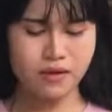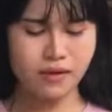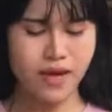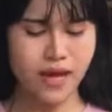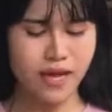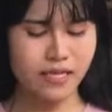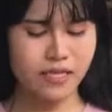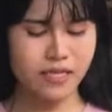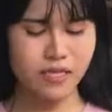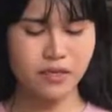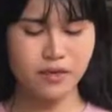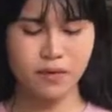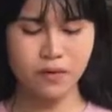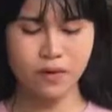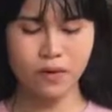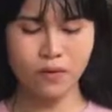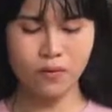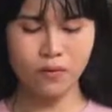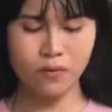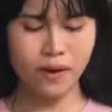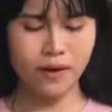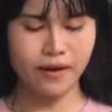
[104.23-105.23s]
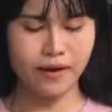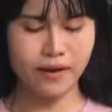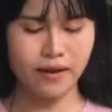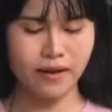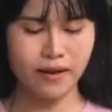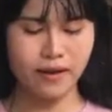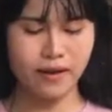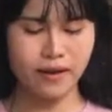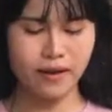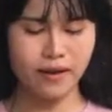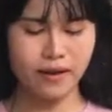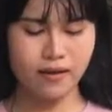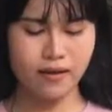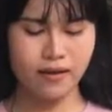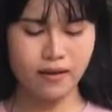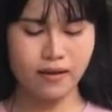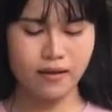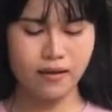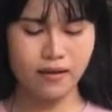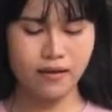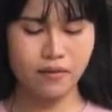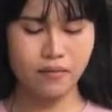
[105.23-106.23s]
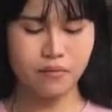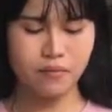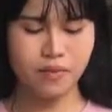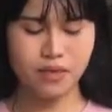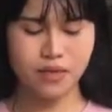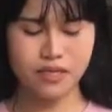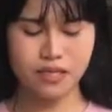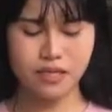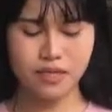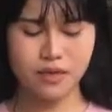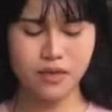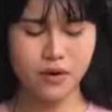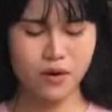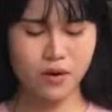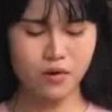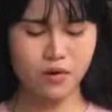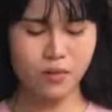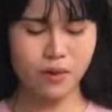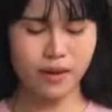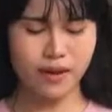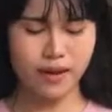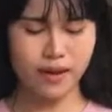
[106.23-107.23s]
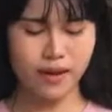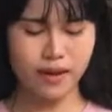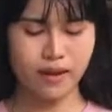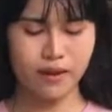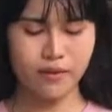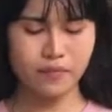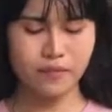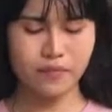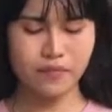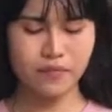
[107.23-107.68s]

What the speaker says: that nobody, but nobody,